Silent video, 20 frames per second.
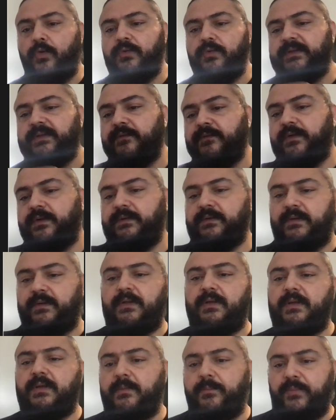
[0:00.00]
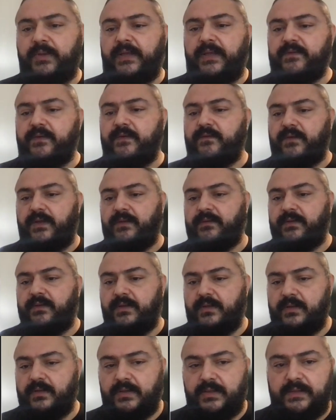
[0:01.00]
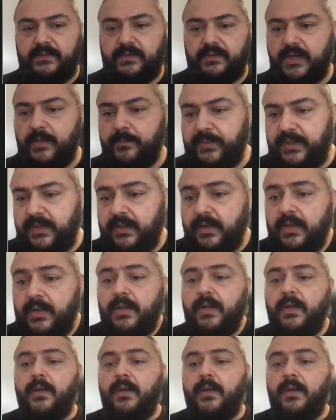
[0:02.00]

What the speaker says: all the different places in the company,